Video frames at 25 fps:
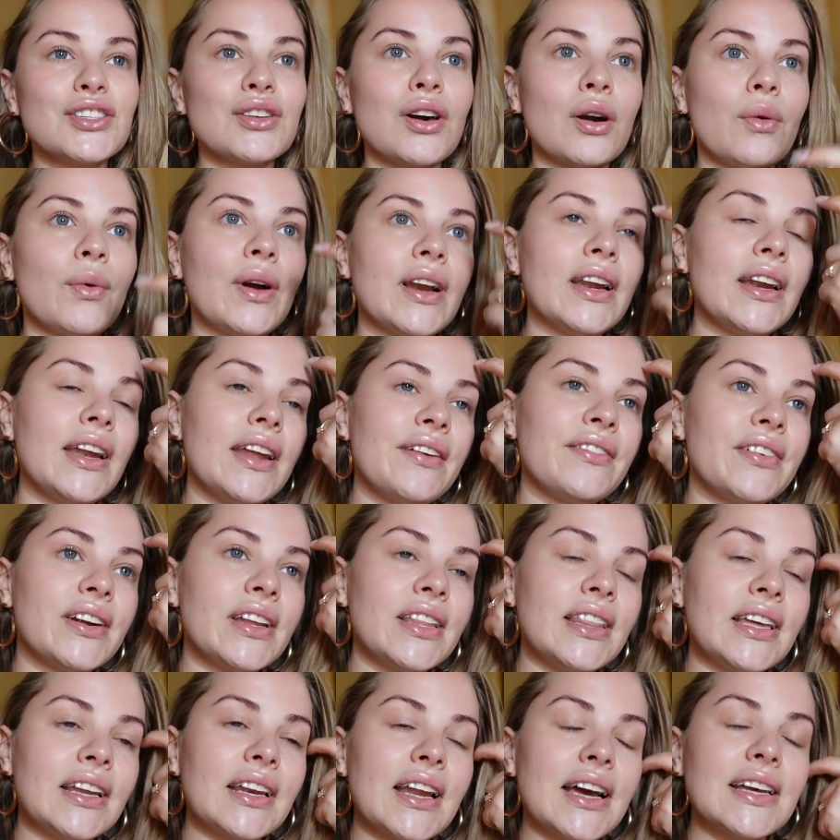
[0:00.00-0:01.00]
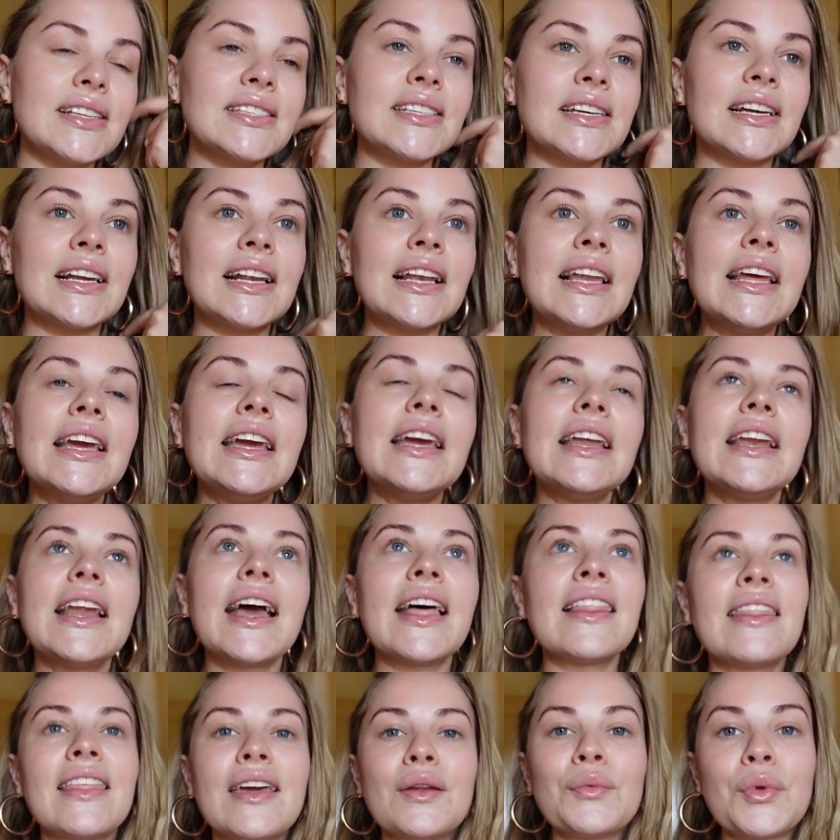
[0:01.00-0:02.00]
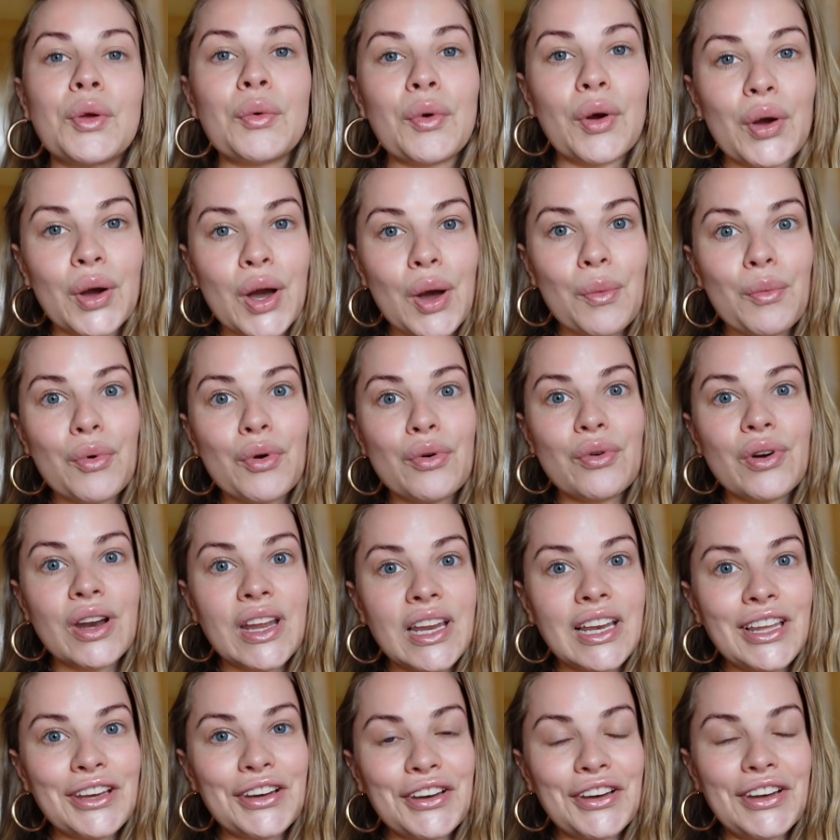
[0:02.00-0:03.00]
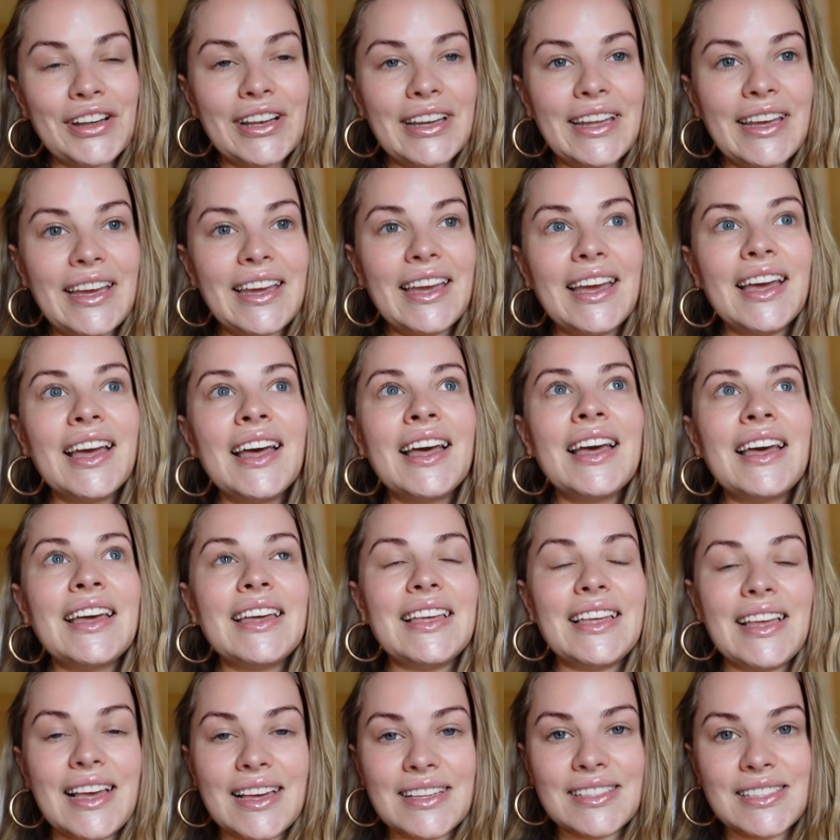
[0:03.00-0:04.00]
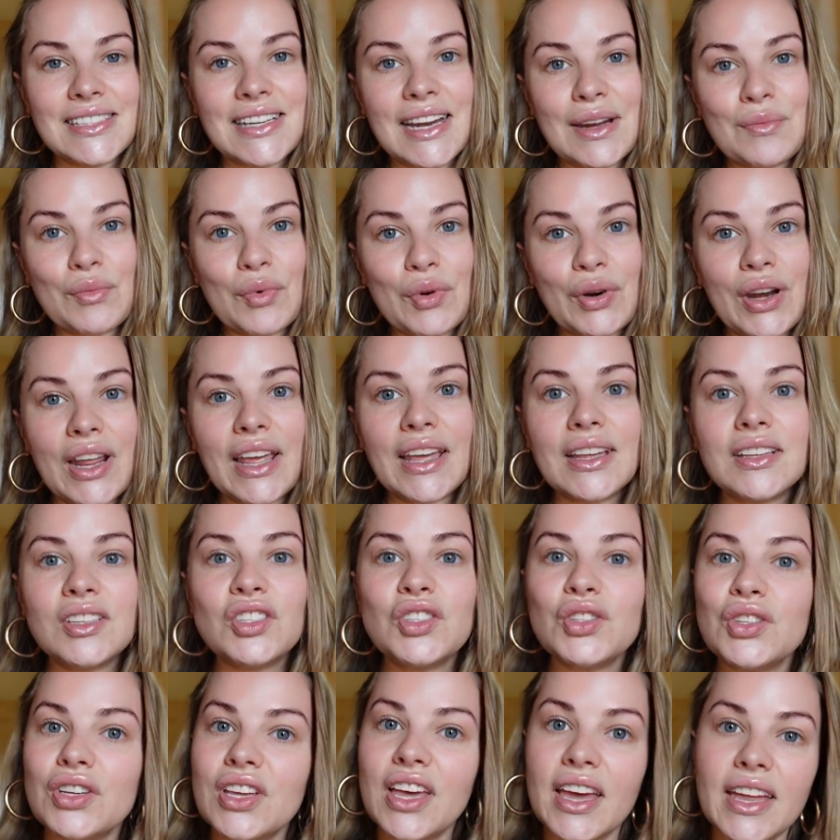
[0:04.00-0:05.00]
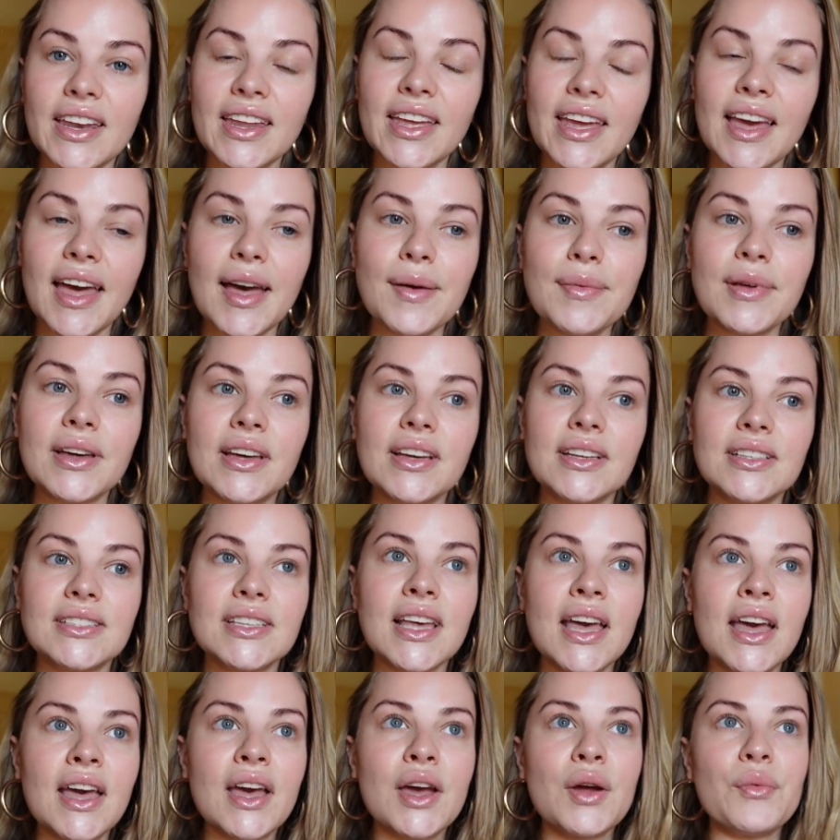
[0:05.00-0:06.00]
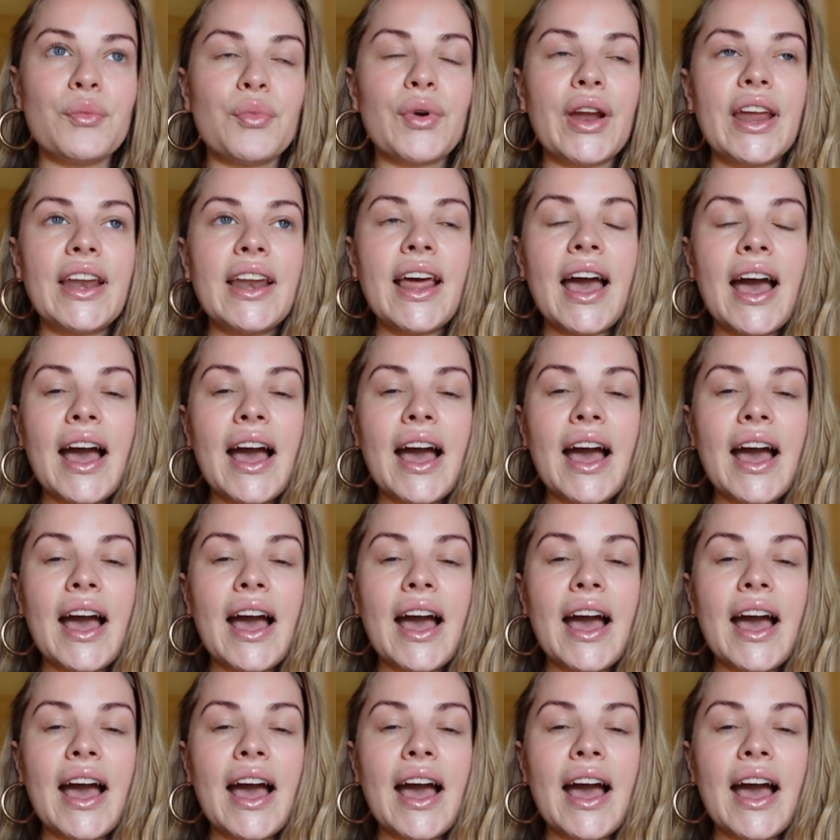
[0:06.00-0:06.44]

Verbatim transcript: So I wanted everything nice and clean, and then we woke up really early yesterday morning to get here because Brain